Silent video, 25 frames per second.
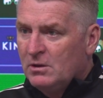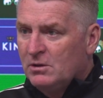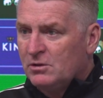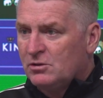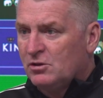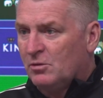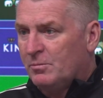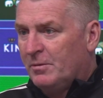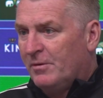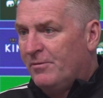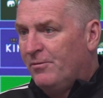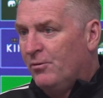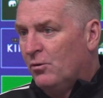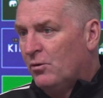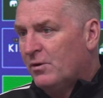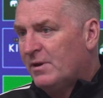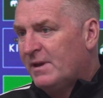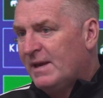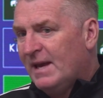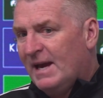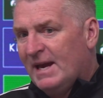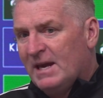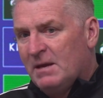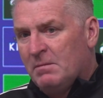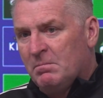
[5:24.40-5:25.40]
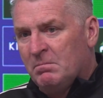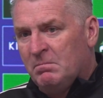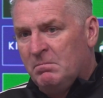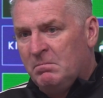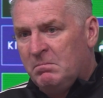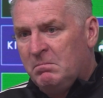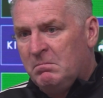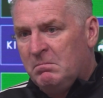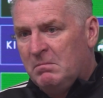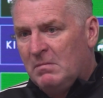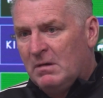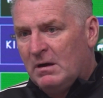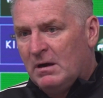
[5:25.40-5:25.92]
So before the game,
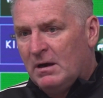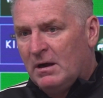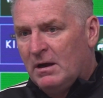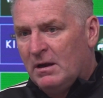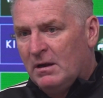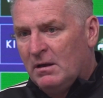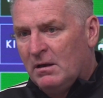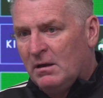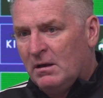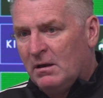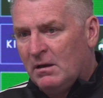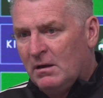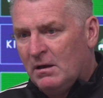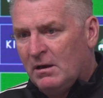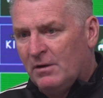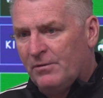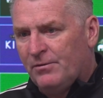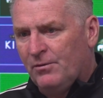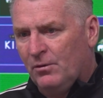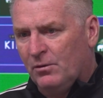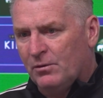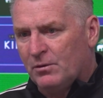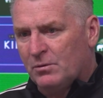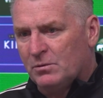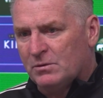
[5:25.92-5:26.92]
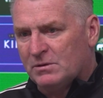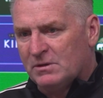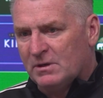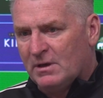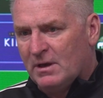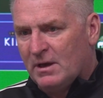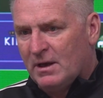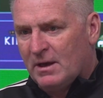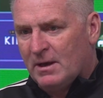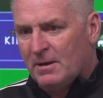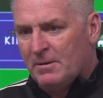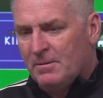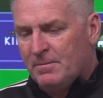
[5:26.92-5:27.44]
I thought there was
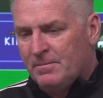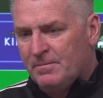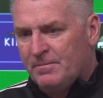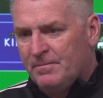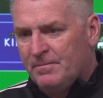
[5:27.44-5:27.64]
an